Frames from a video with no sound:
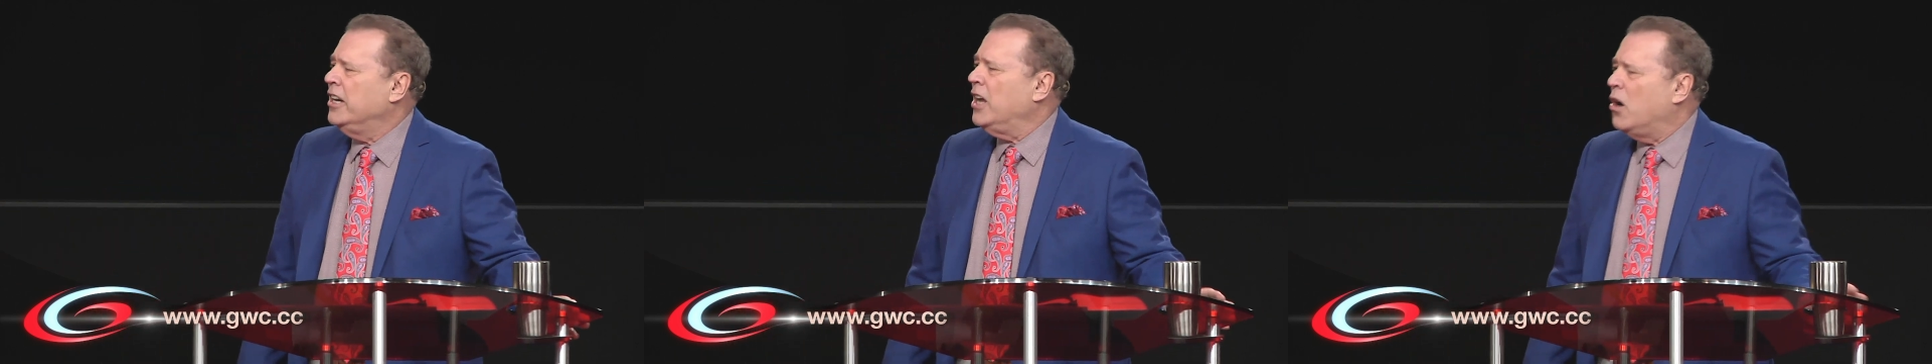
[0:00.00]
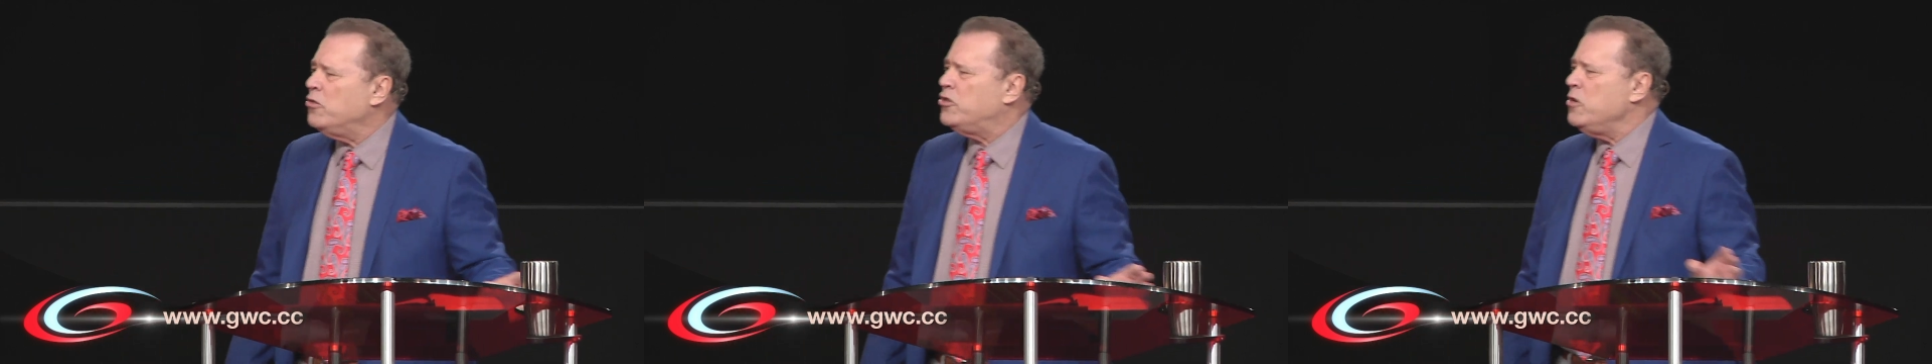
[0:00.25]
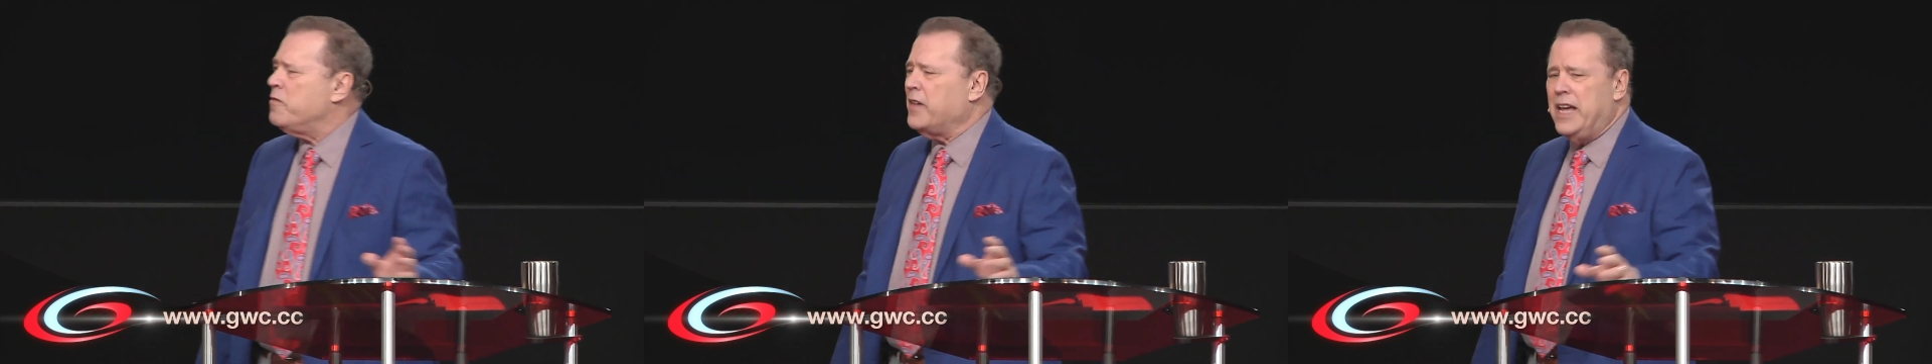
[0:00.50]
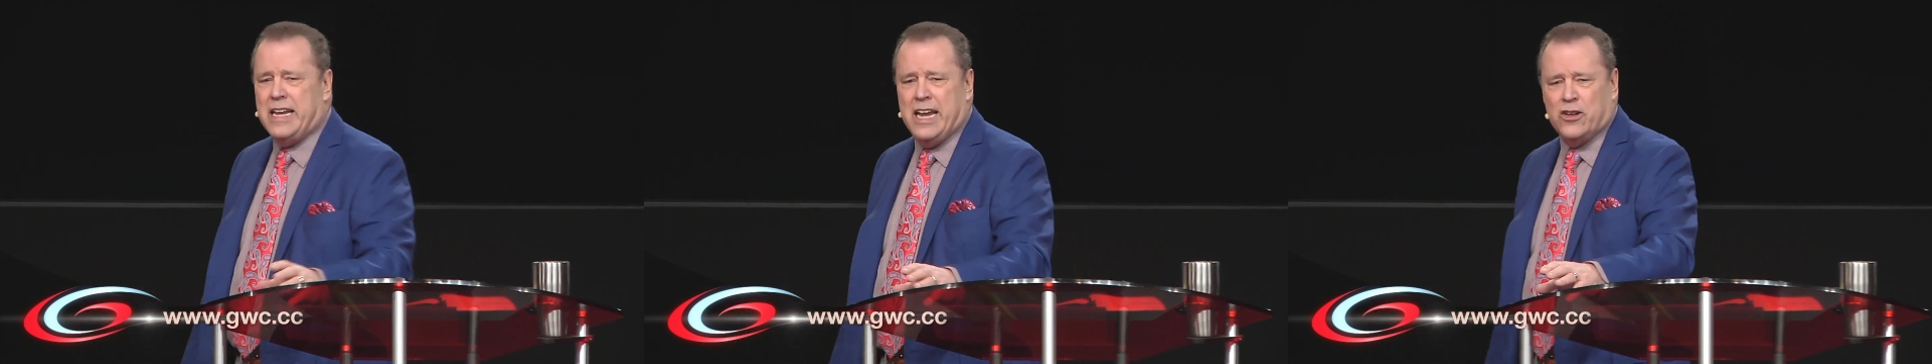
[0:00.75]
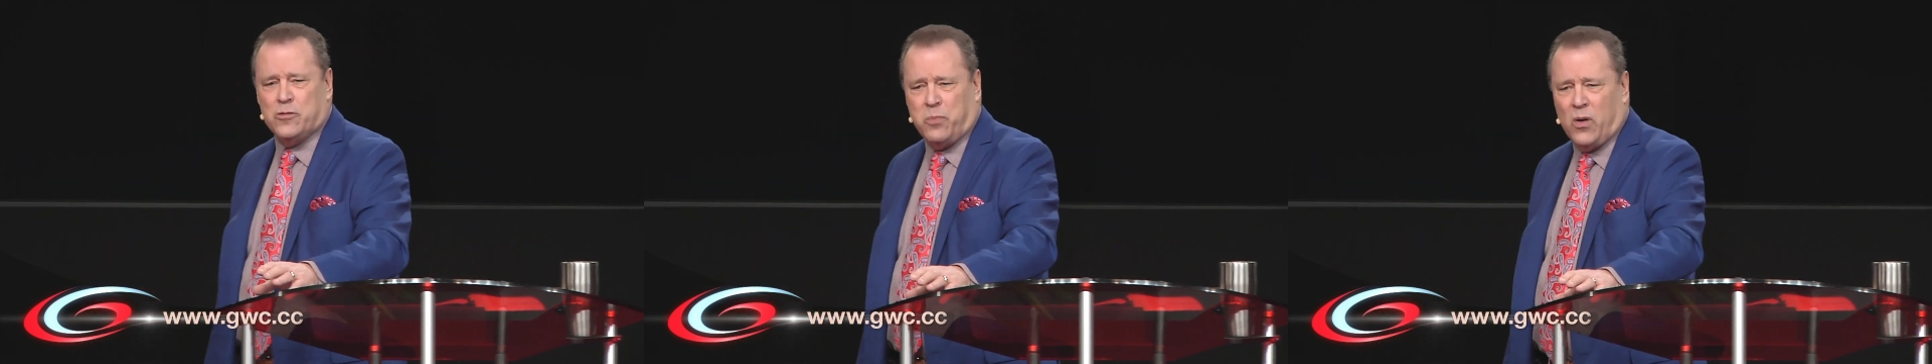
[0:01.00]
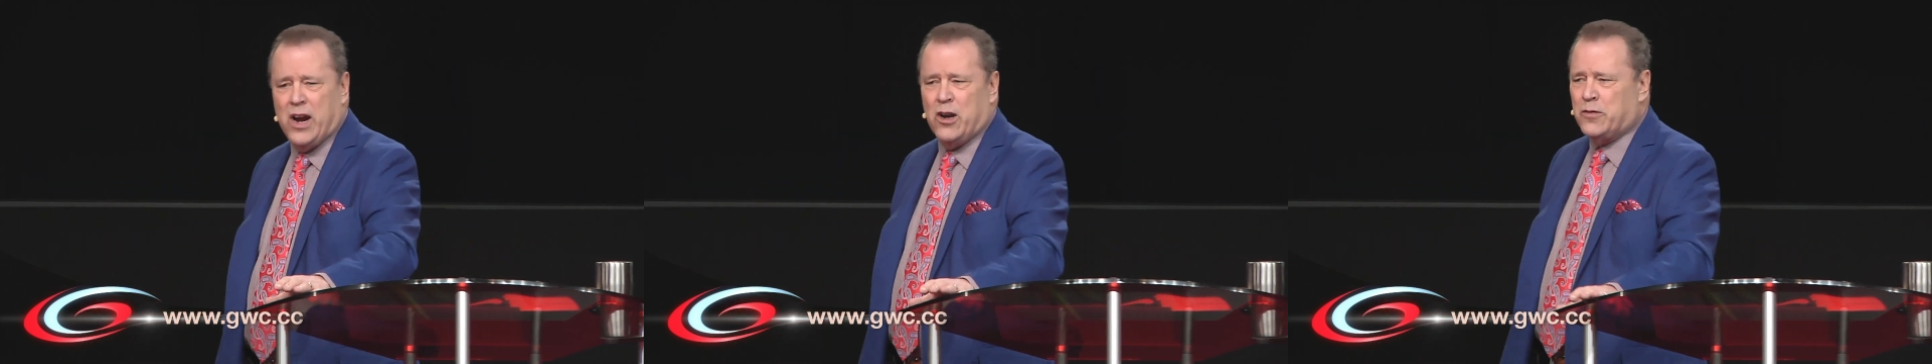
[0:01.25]
Don't you think his
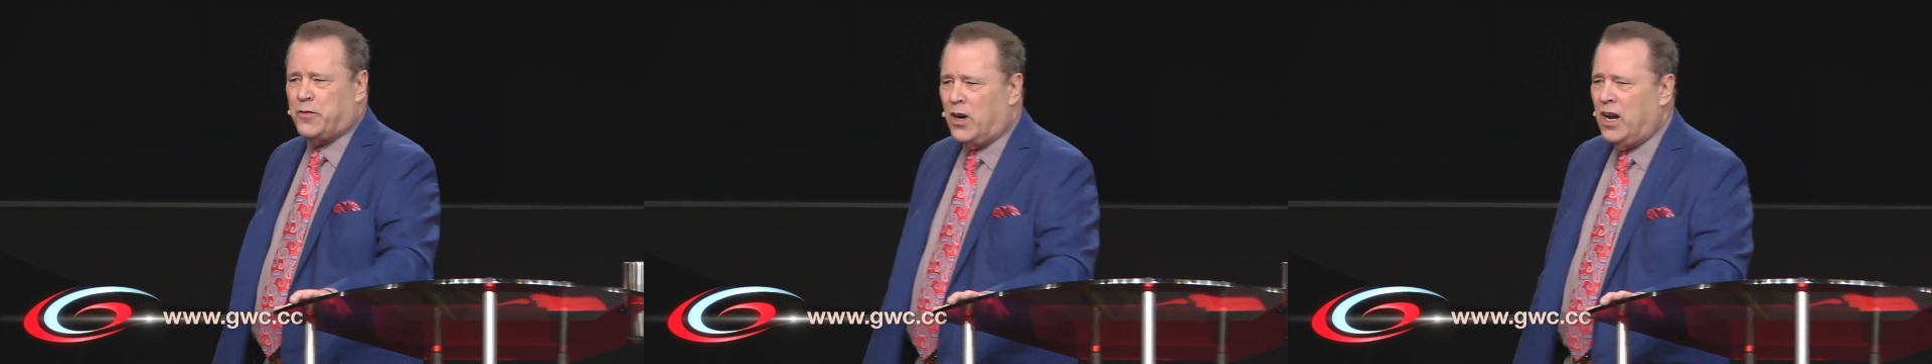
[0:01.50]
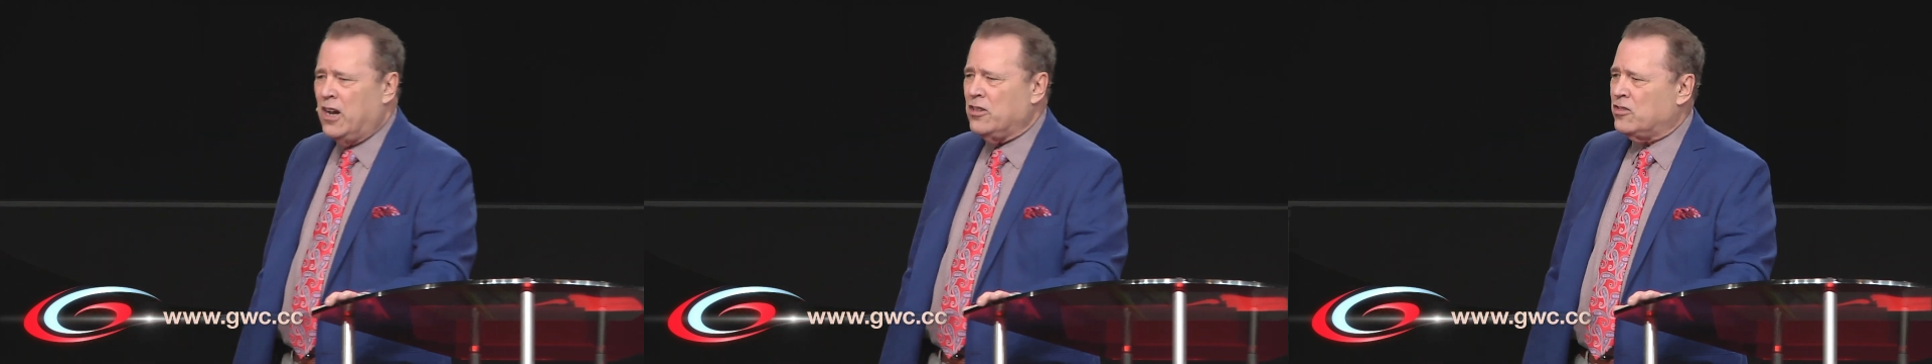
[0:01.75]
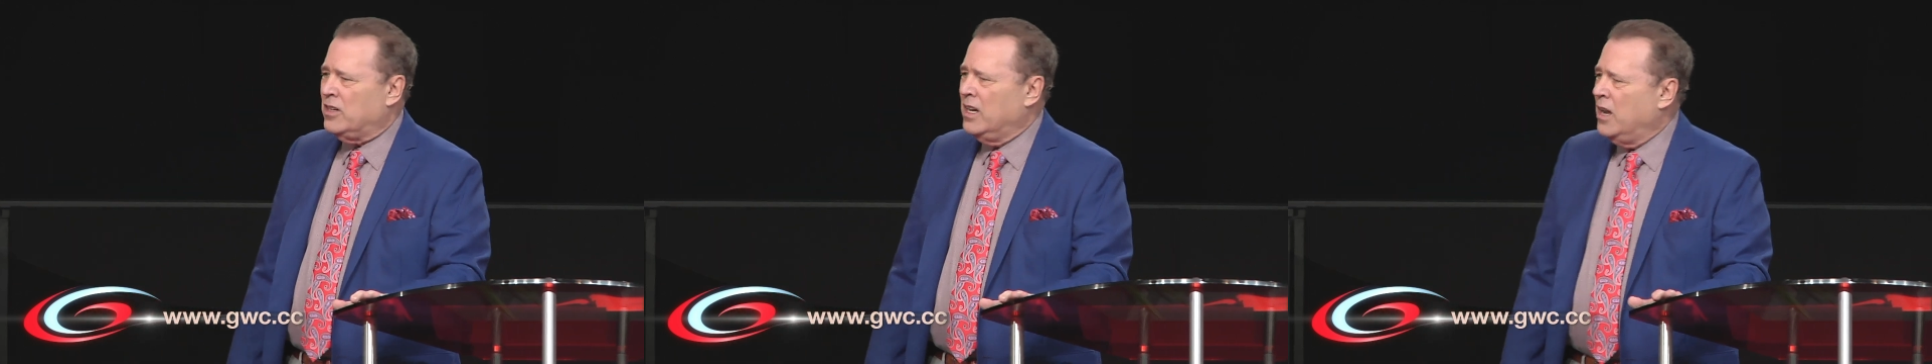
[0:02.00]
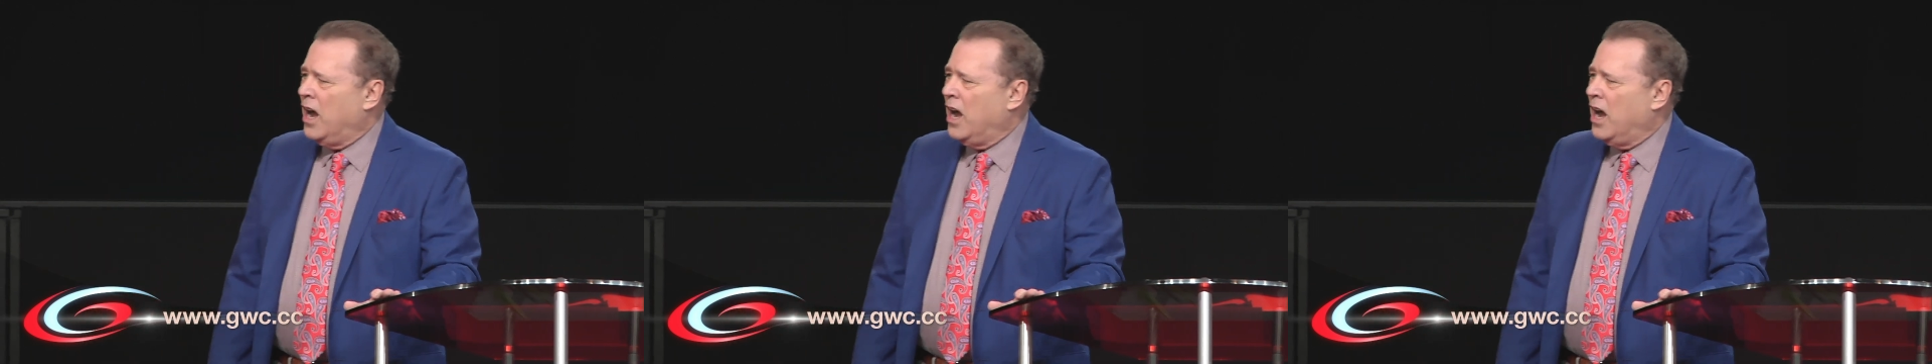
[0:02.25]
prayers for us